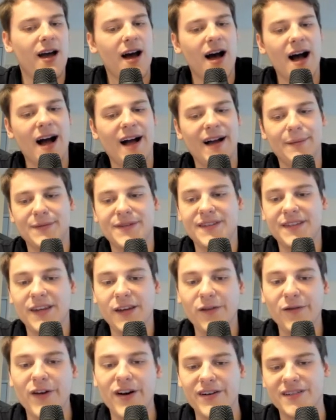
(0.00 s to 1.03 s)
I'm
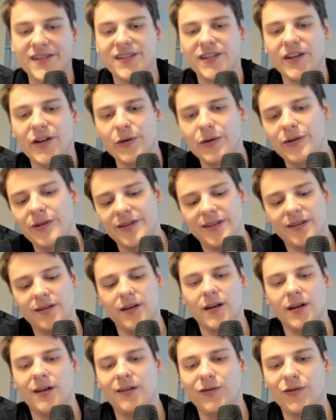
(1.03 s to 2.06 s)
still very slow to
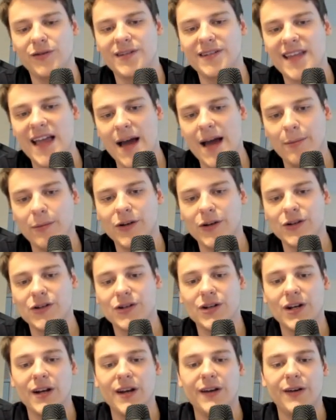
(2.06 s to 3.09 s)
uh, to
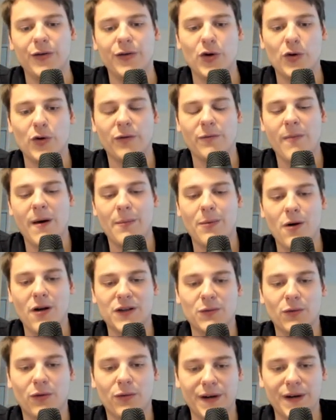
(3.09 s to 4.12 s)
establish, you know, if my
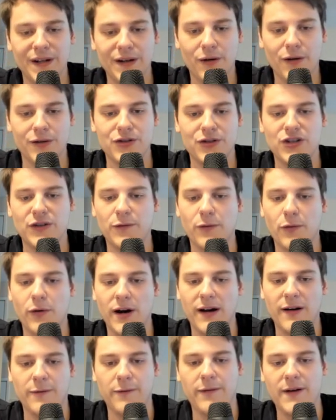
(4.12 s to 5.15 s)
pawns were already on g4
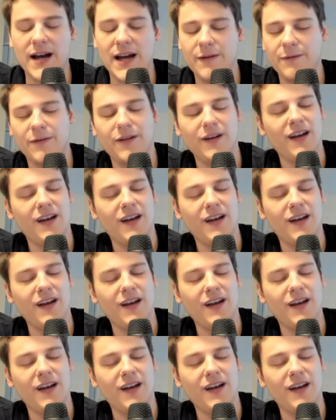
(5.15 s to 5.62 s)
and f5,